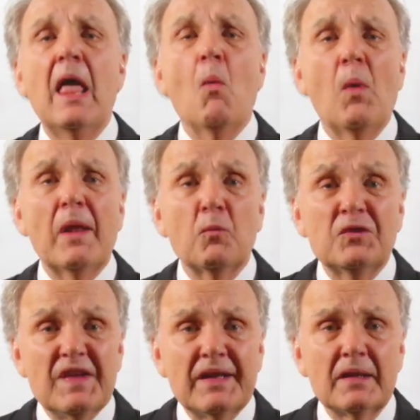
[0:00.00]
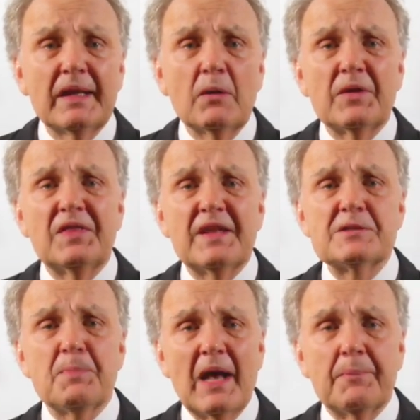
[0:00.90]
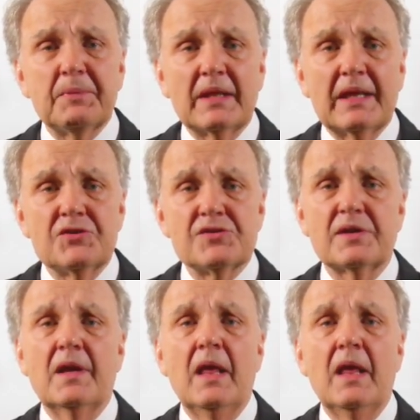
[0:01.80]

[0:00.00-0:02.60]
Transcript: when dealing with this population: